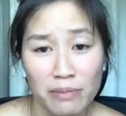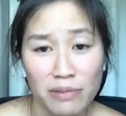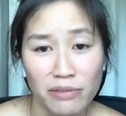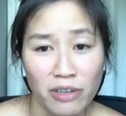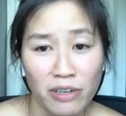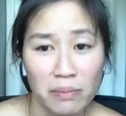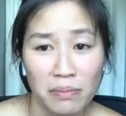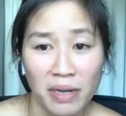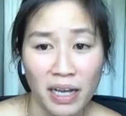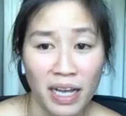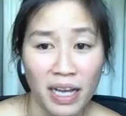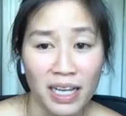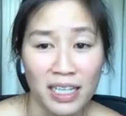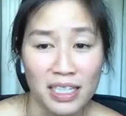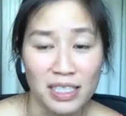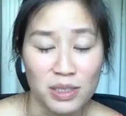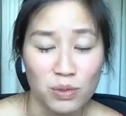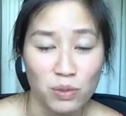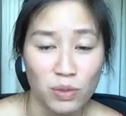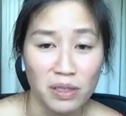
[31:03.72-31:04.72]
from
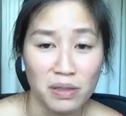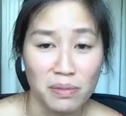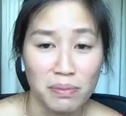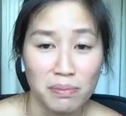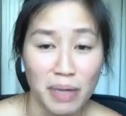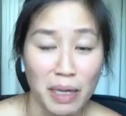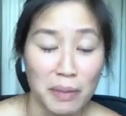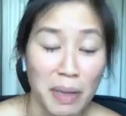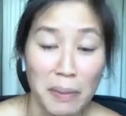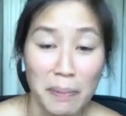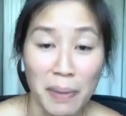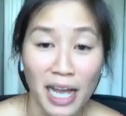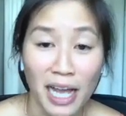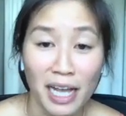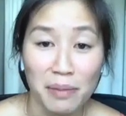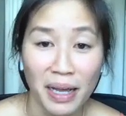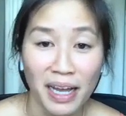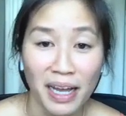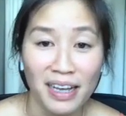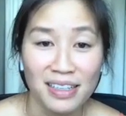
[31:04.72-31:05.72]
behind by my
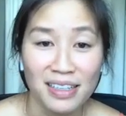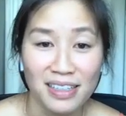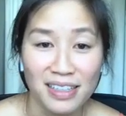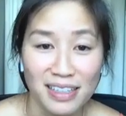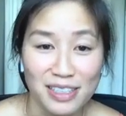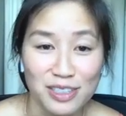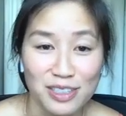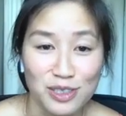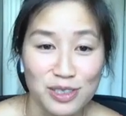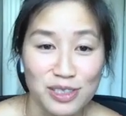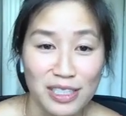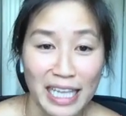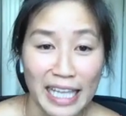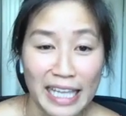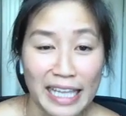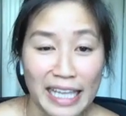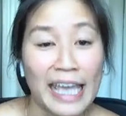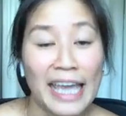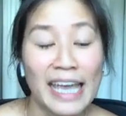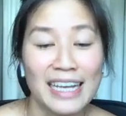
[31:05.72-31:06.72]
backpack and just like
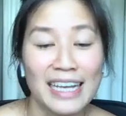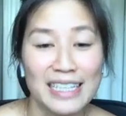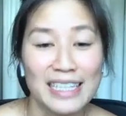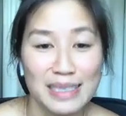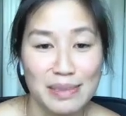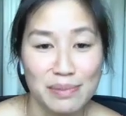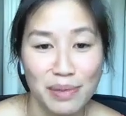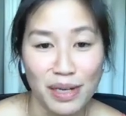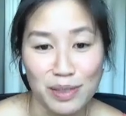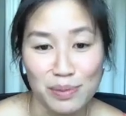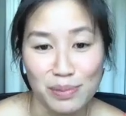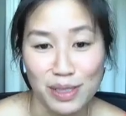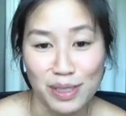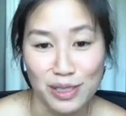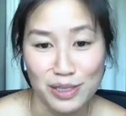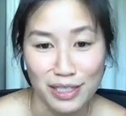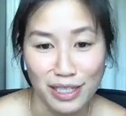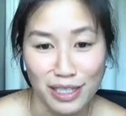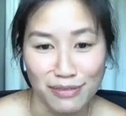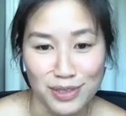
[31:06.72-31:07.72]
yanked by a
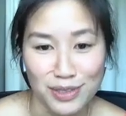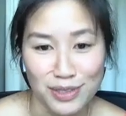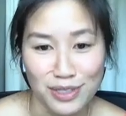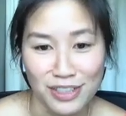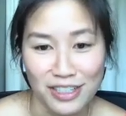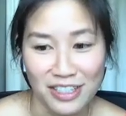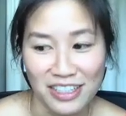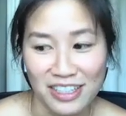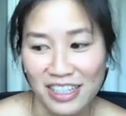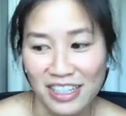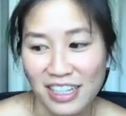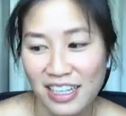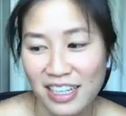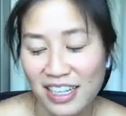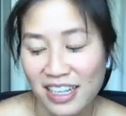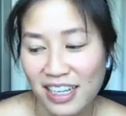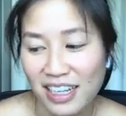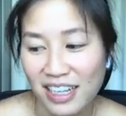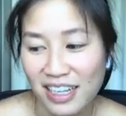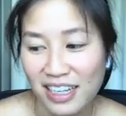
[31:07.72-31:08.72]
police officer,
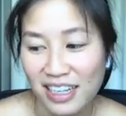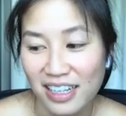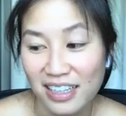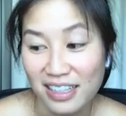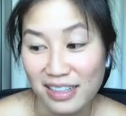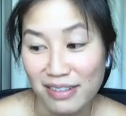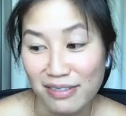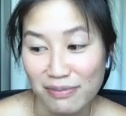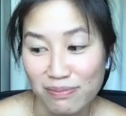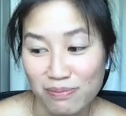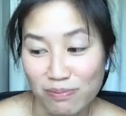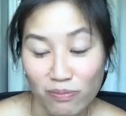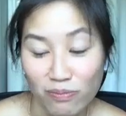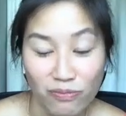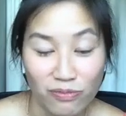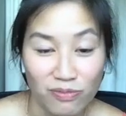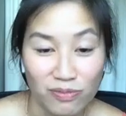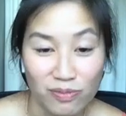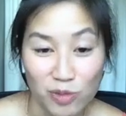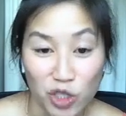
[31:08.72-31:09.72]
like a
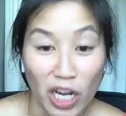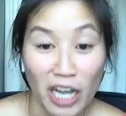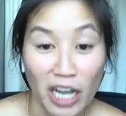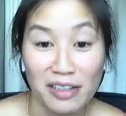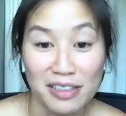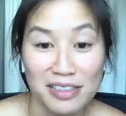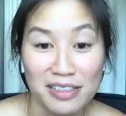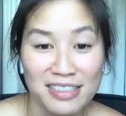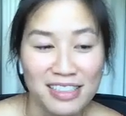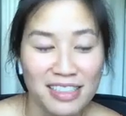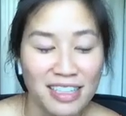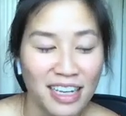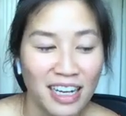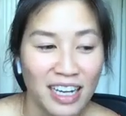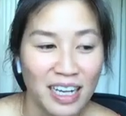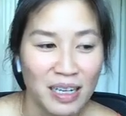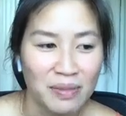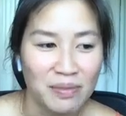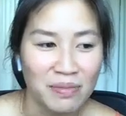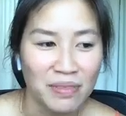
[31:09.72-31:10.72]
child.
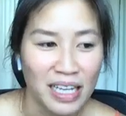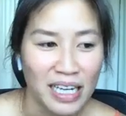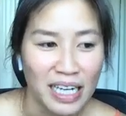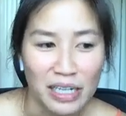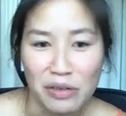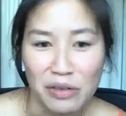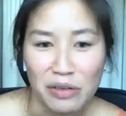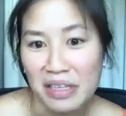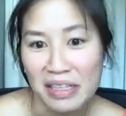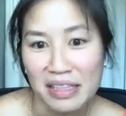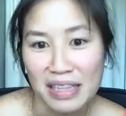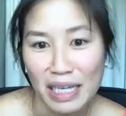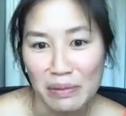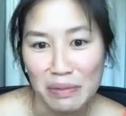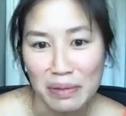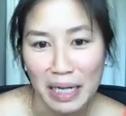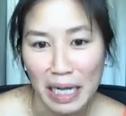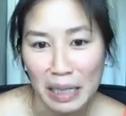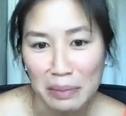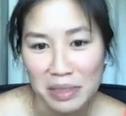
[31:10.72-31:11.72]
And I don't think that
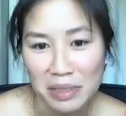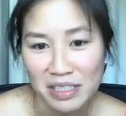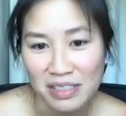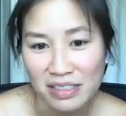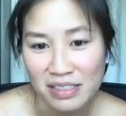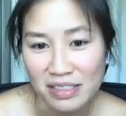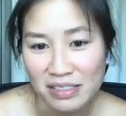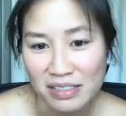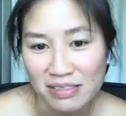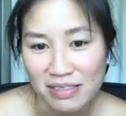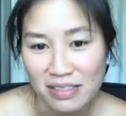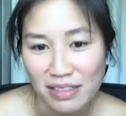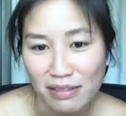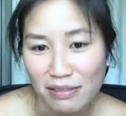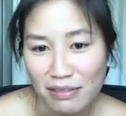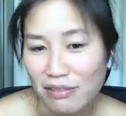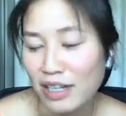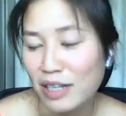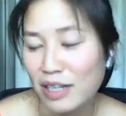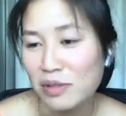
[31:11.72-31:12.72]
would happen if
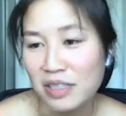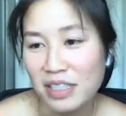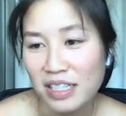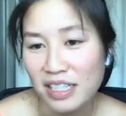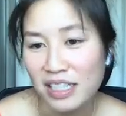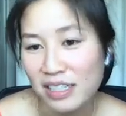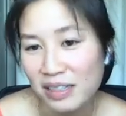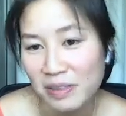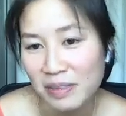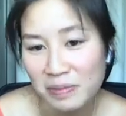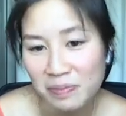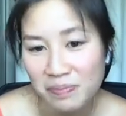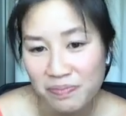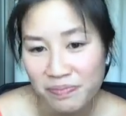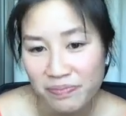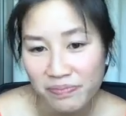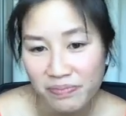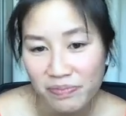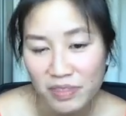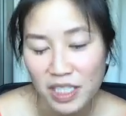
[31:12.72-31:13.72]
I were like a
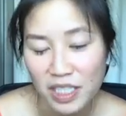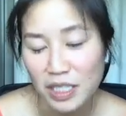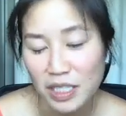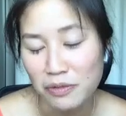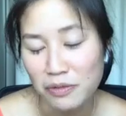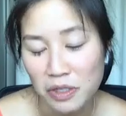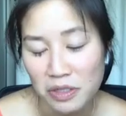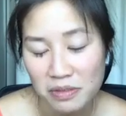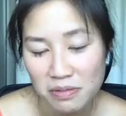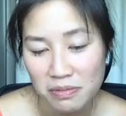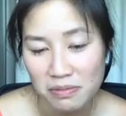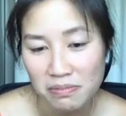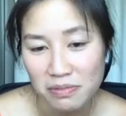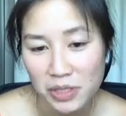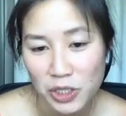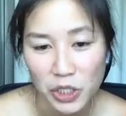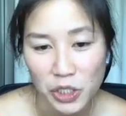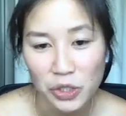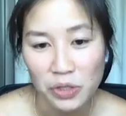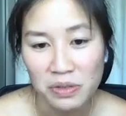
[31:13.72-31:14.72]
6 foot
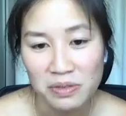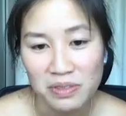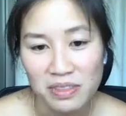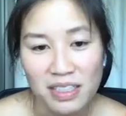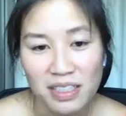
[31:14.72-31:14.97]
dude.